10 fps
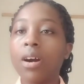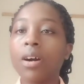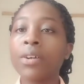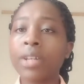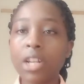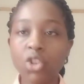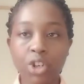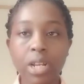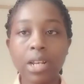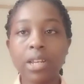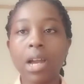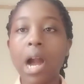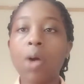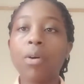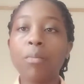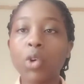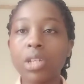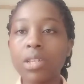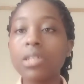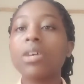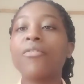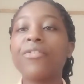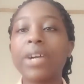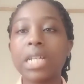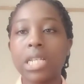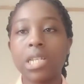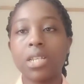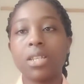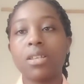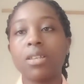naturally our bodies fight